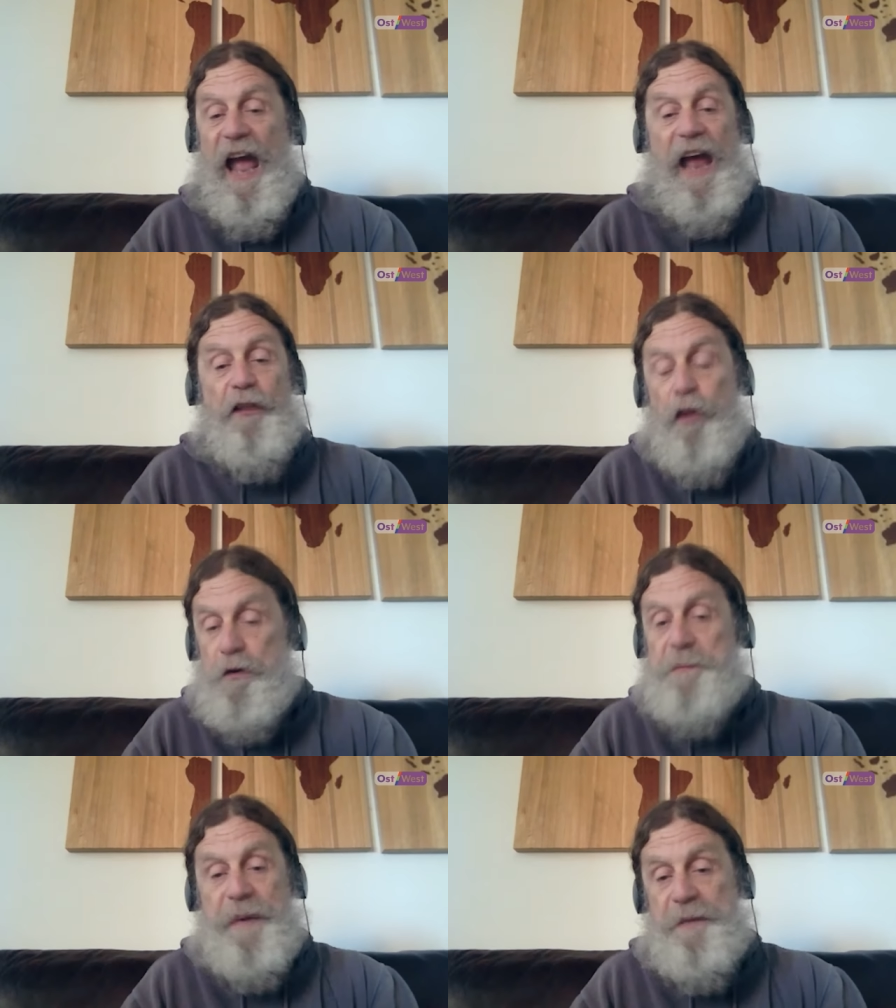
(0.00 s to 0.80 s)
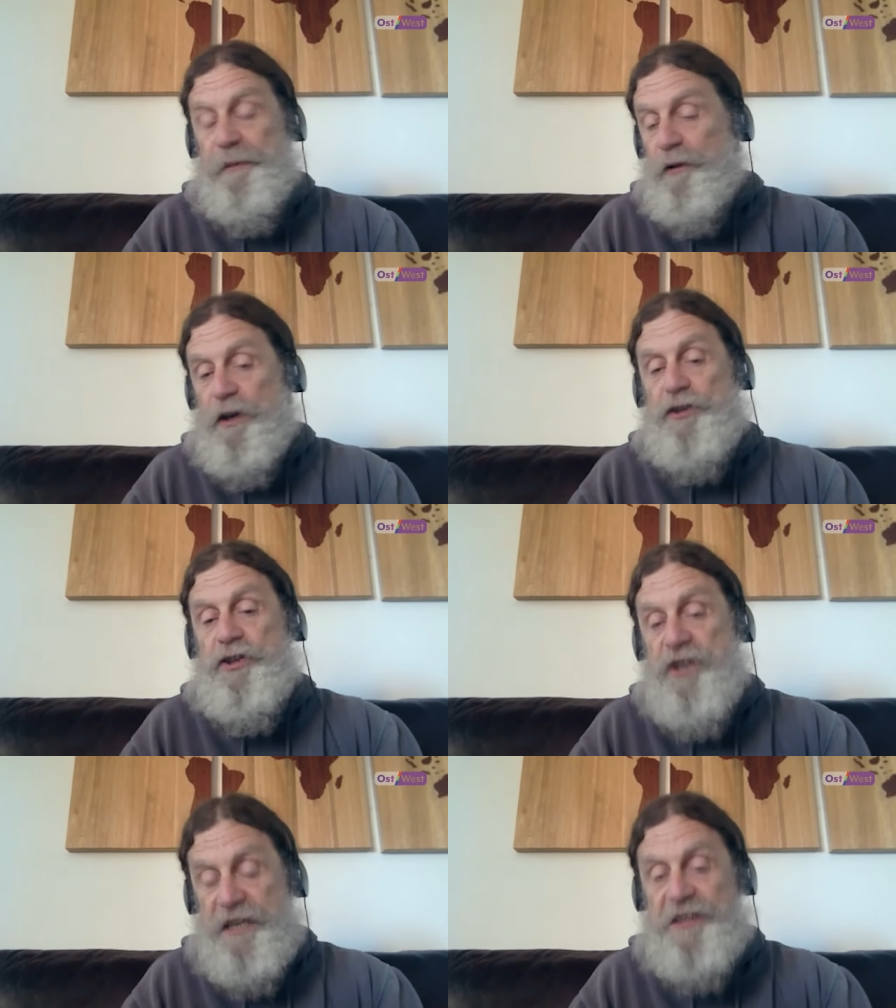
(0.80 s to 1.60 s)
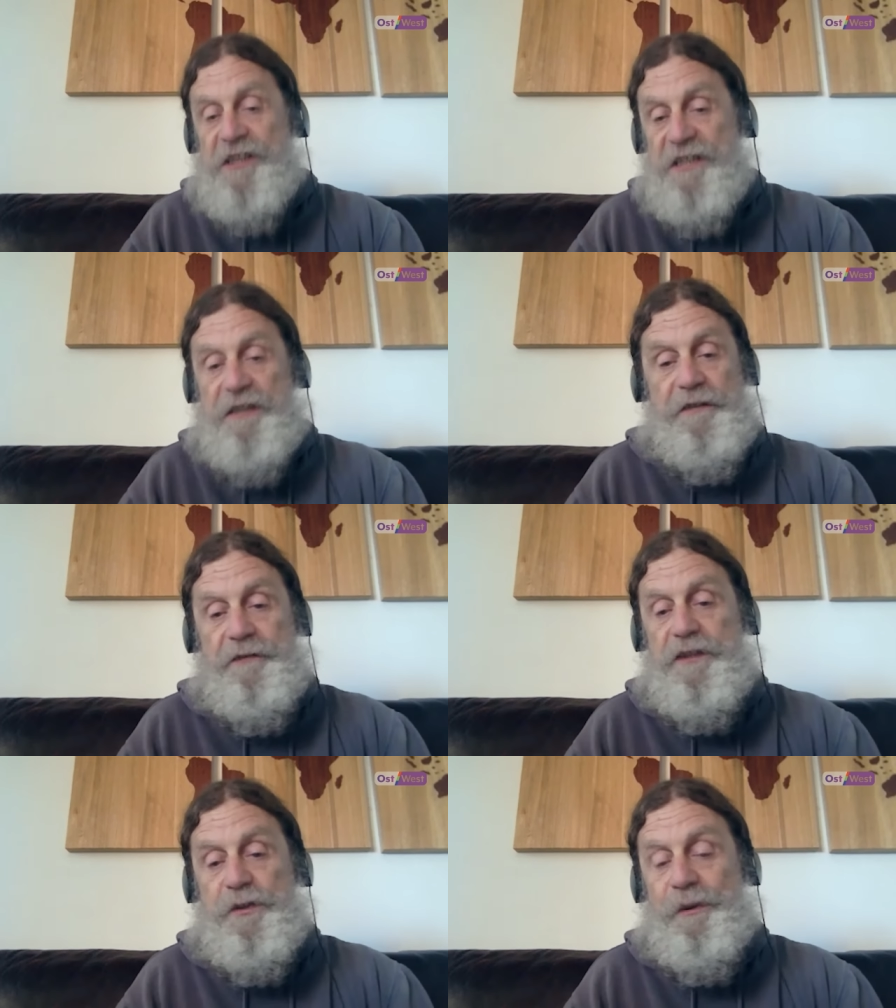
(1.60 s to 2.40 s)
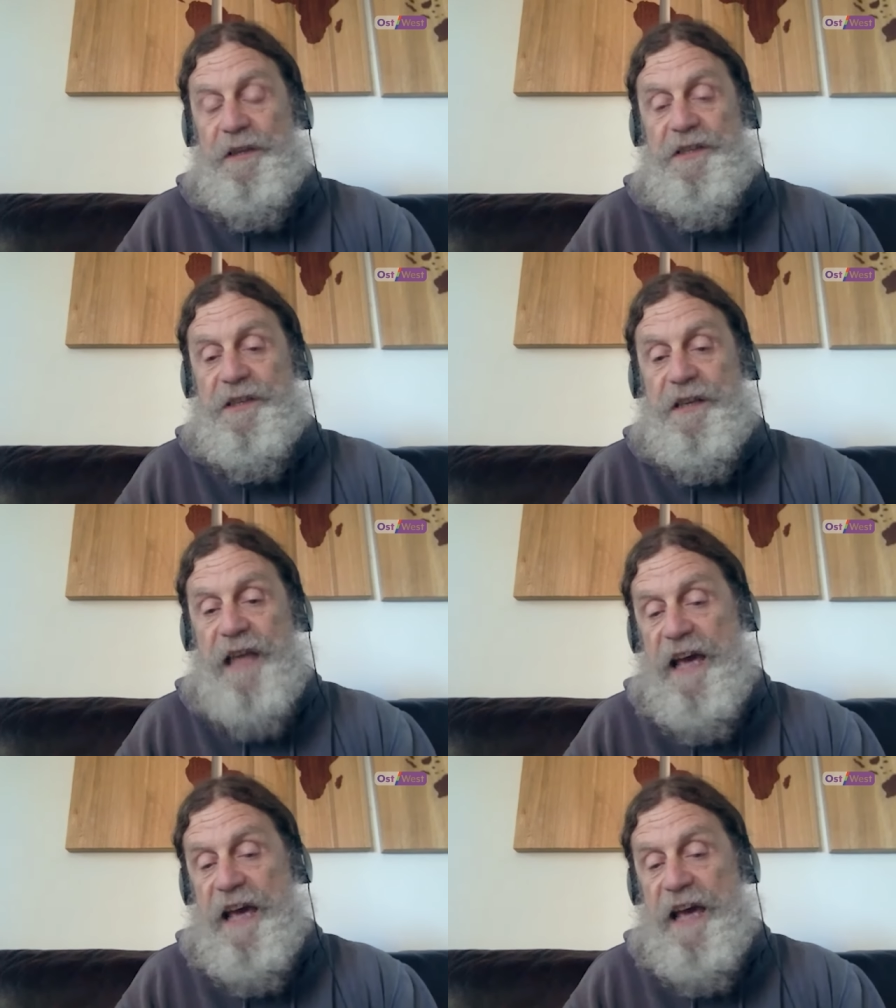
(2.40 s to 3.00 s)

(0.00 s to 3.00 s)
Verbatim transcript: and those people are just as individualistic